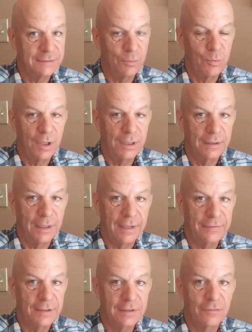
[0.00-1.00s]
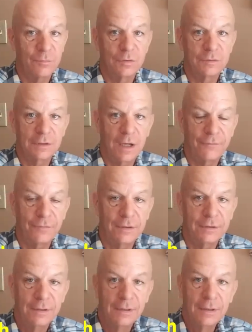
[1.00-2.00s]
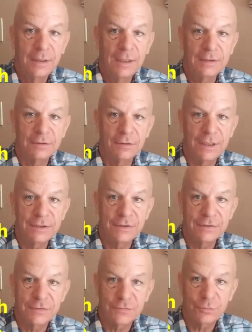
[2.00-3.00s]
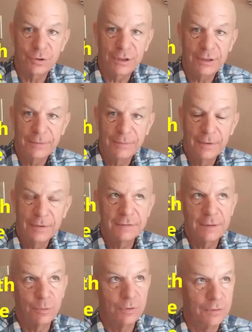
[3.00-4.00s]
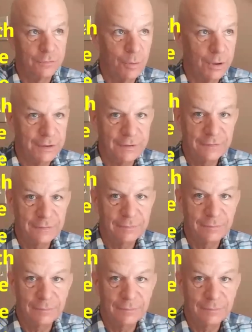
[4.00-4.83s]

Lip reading: The one I think of most often is Galatians 3, somewhere in the 20s.